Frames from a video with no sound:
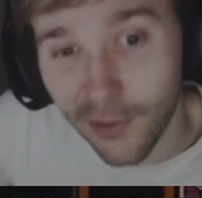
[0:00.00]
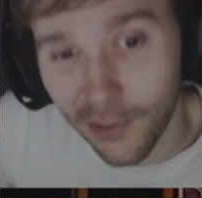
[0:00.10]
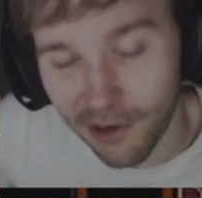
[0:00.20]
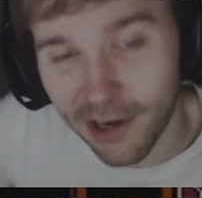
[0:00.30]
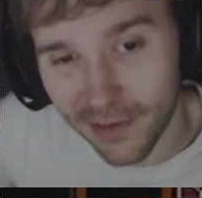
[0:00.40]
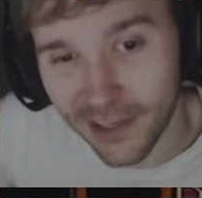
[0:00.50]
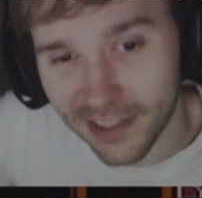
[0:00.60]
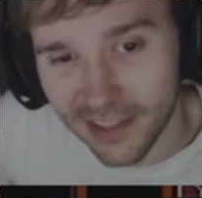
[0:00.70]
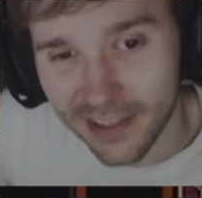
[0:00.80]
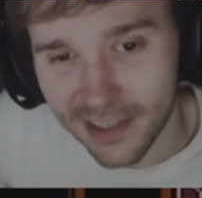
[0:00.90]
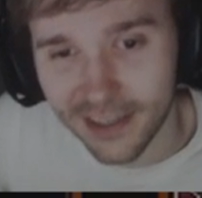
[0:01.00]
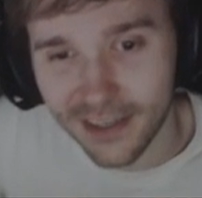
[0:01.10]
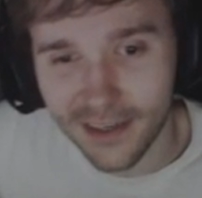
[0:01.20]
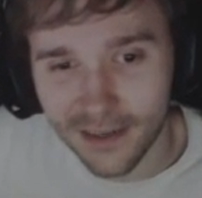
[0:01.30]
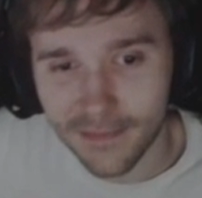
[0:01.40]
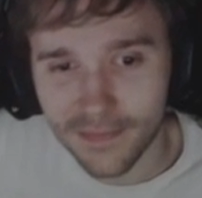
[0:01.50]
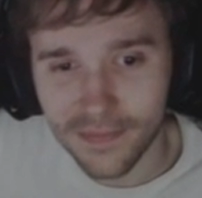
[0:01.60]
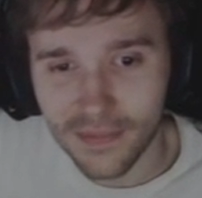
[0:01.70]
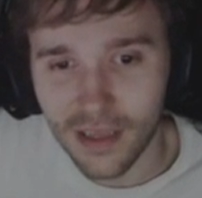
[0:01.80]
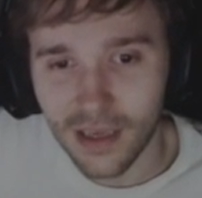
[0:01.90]
All three of us.
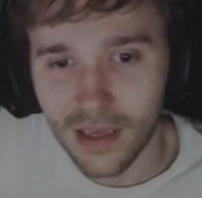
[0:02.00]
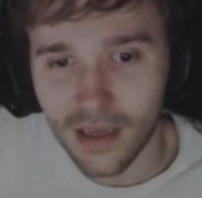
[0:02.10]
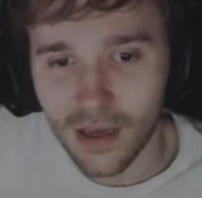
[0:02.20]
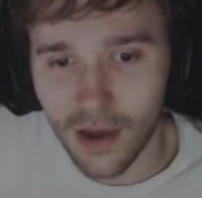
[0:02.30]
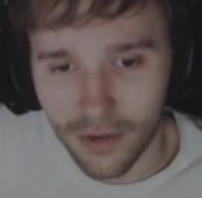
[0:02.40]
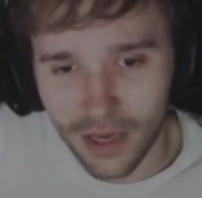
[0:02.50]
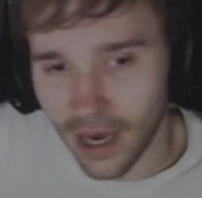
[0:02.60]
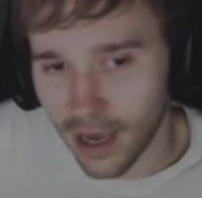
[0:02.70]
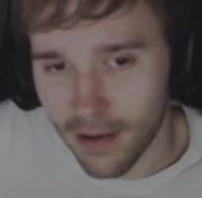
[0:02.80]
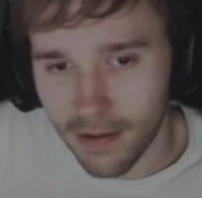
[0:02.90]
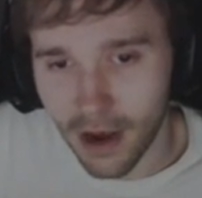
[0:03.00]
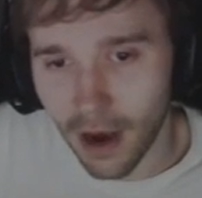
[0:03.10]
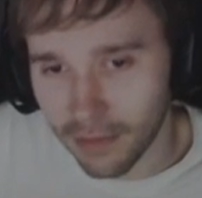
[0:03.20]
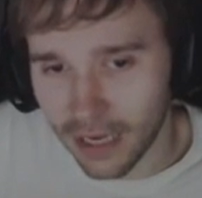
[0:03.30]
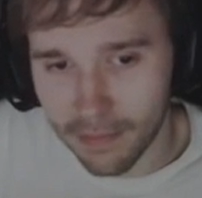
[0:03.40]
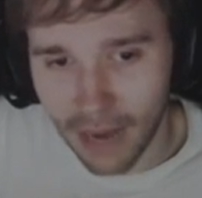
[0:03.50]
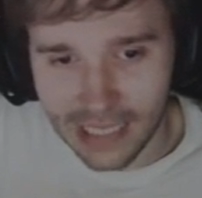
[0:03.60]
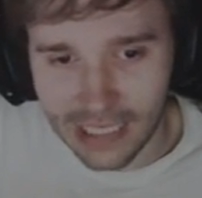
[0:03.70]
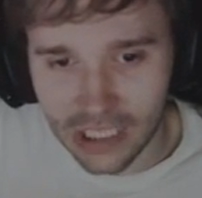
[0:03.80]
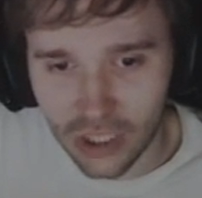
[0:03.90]
Okay. Yeah, I'm getting
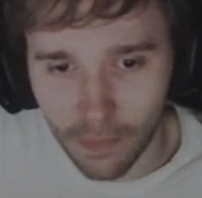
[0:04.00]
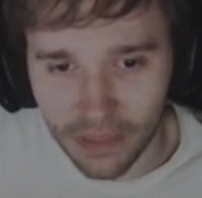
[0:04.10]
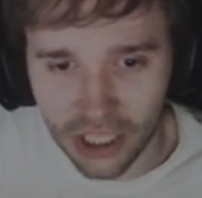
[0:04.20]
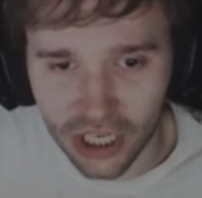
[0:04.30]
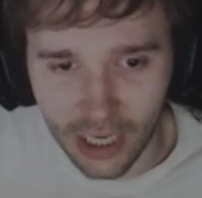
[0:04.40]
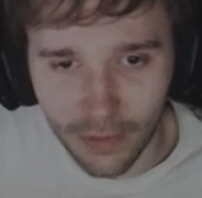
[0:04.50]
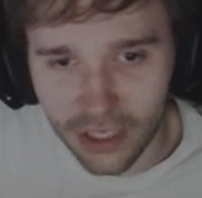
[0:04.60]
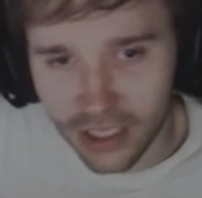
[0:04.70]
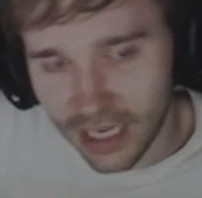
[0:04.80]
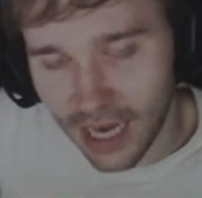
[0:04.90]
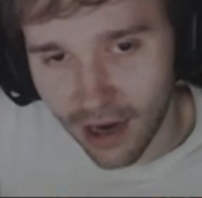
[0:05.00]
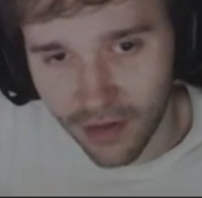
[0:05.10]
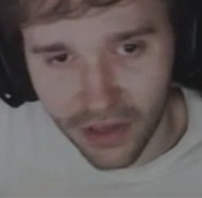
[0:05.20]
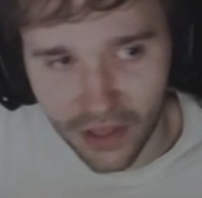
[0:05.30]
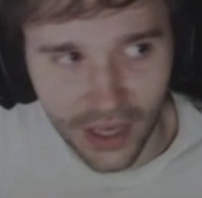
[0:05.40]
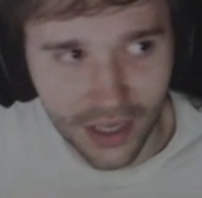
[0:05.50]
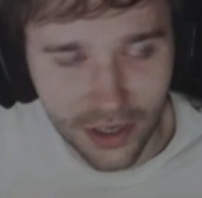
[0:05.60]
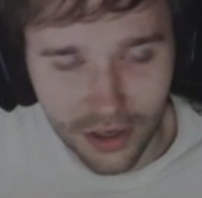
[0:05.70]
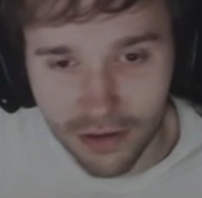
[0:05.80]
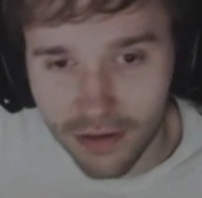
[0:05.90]
past this soppy shit. Can we just get out of here?
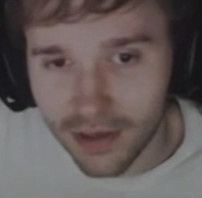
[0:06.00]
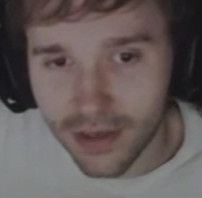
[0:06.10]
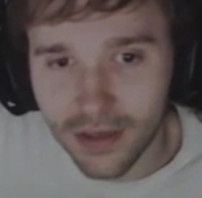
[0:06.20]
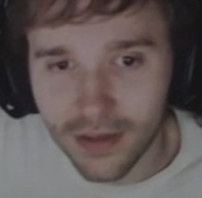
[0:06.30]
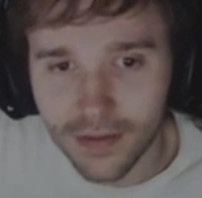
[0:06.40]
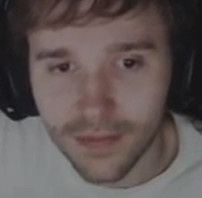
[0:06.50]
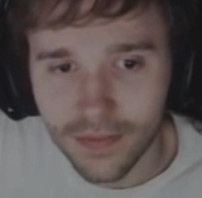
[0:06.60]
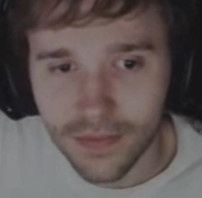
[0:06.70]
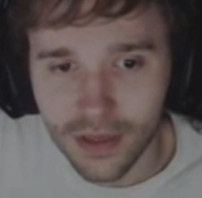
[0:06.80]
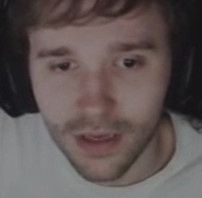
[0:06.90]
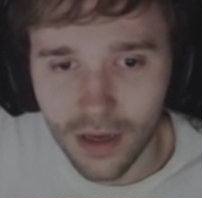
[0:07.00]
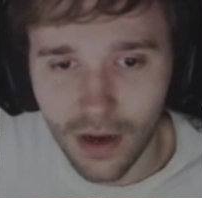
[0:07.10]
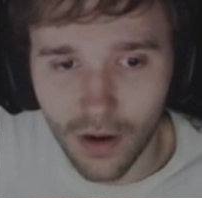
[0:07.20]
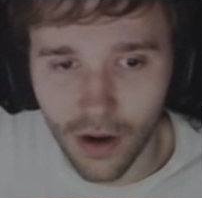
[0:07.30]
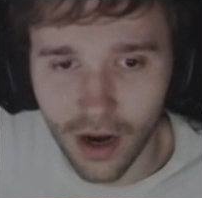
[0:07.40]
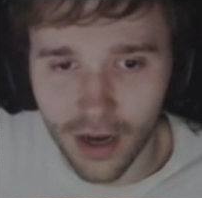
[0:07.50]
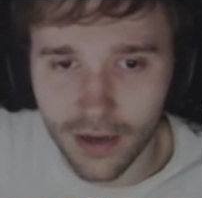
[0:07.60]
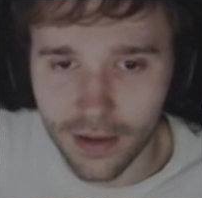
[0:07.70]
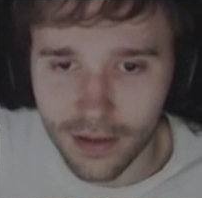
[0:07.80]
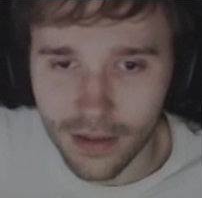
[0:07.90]
Thank you.
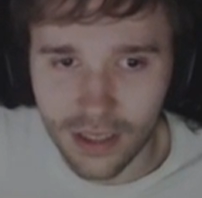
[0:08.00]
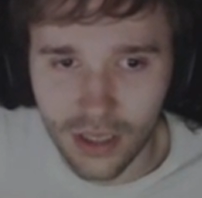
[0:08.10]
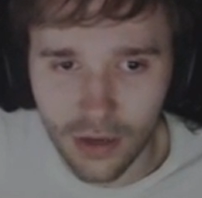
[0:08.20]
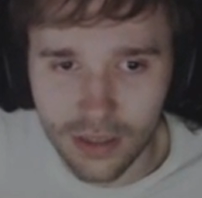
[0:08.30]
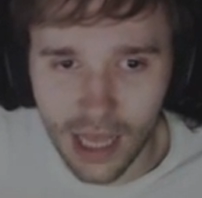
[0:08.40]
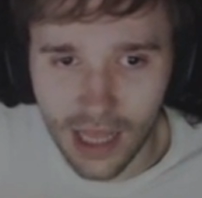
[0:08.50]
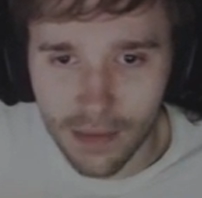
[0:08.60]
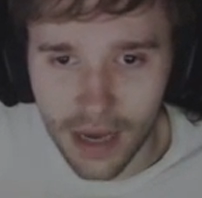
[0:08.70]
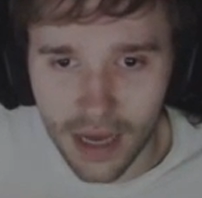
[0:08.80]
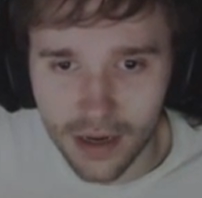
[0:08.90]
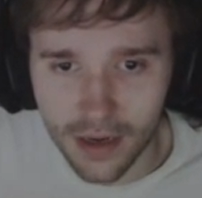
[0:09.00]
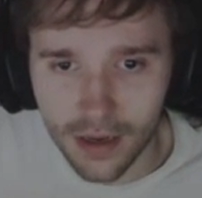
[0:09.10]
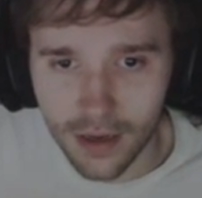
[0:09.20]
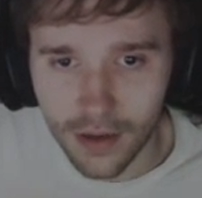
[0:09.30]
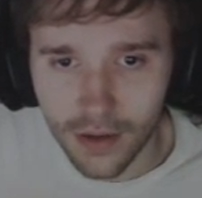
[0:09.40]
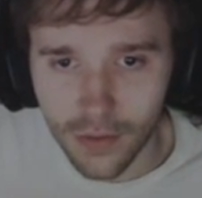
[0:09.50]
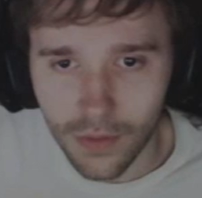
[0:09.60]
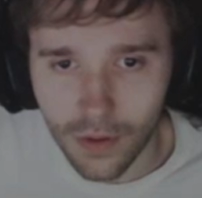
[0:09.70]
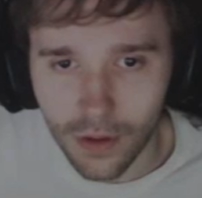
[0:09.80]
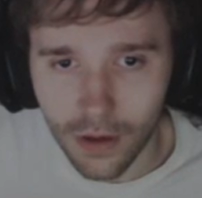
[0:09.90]
Alright. Let's go, Sally and Ben.
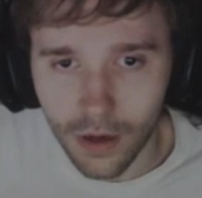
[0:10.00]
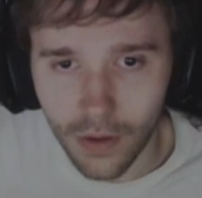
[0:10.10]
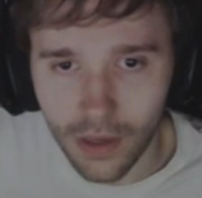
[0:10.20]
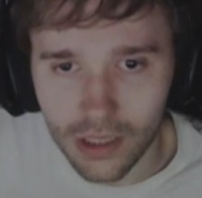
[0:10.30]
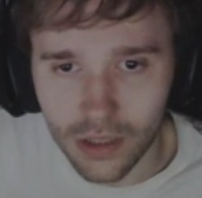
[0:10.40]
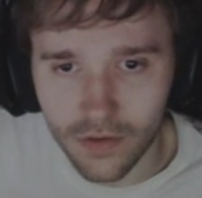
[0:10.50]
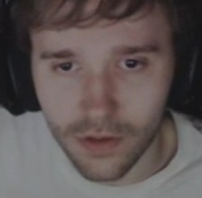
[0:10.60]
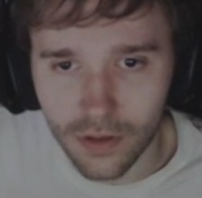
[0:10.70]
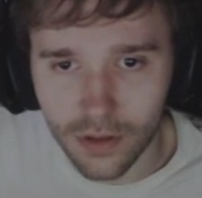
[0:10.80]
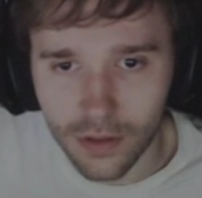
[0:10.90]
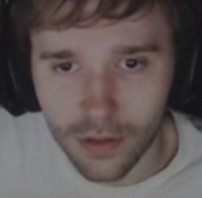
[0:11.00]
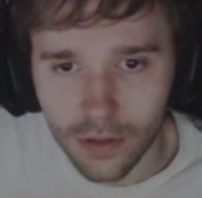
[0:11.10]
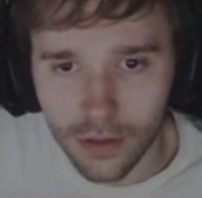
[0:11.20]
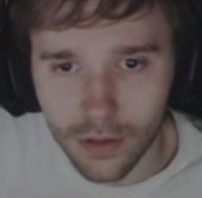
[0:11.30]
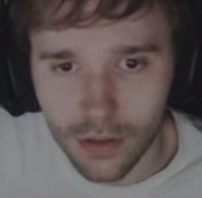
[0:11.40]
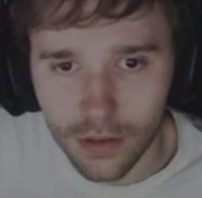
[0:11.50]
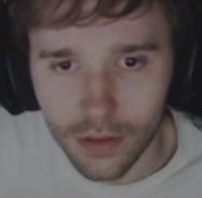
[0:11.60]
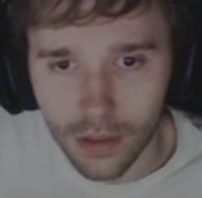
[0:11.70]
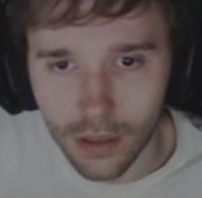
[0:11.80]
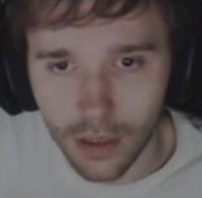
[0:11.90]
Oh, wait. There's another door.
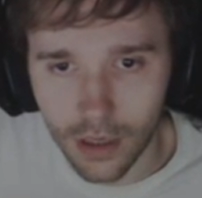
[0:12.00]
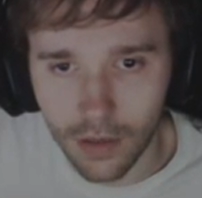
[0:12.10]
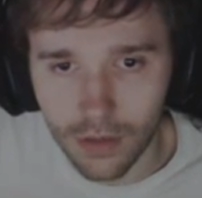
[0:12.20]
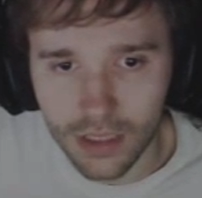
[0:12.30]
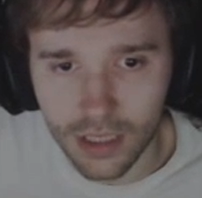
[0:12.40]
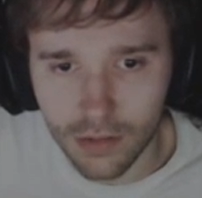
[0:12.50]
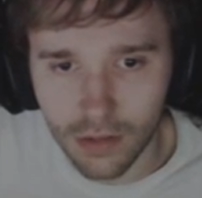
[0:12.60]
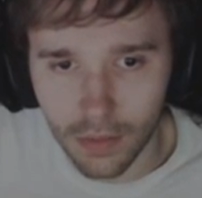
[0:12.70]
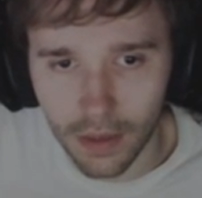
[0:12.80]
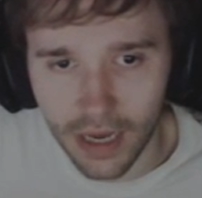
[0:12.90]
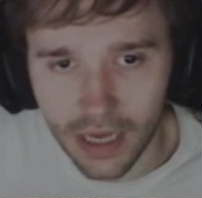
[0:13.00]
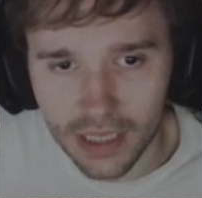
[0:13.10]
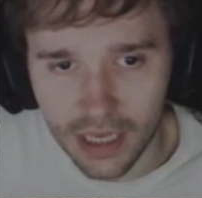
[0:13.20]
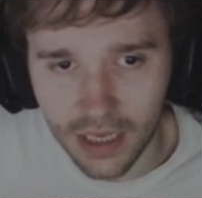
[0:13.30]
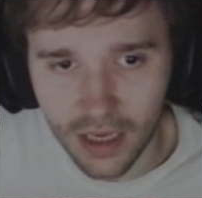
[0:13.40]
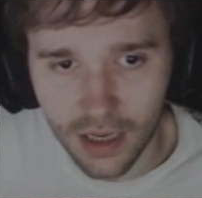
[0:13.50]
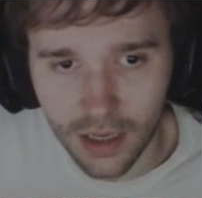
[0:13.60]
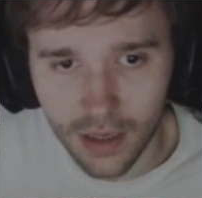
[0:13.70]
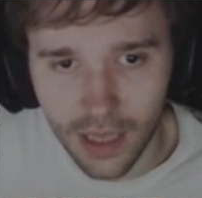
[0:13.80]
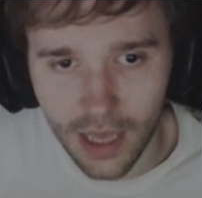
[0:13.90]
Uh, what's this one about? Hey, it's that
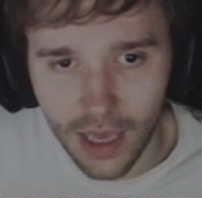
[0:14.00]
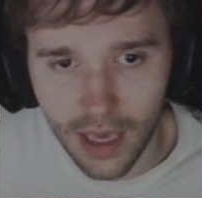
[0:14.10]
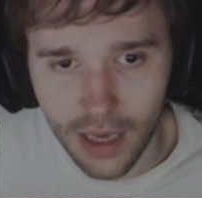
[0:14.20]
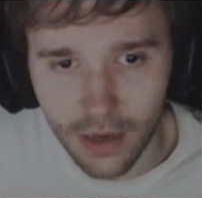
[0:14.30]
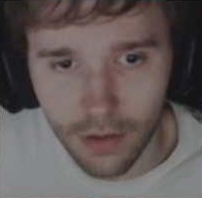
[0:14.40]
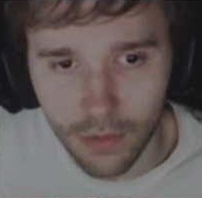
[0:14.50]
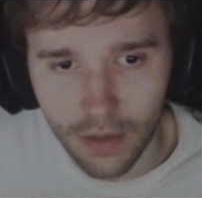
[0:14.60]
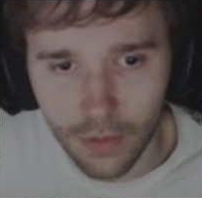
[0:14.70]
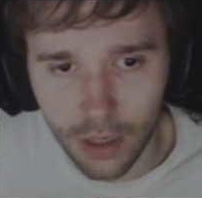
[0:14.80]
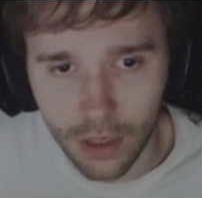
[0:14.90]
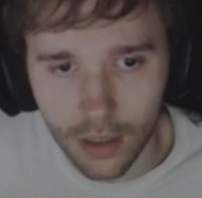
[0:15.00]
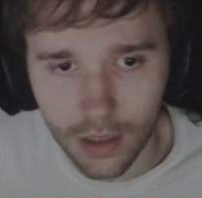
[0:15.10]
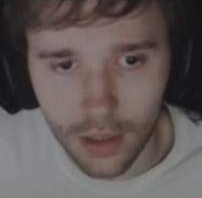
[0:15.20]
girl. Hey. Oh wait, what?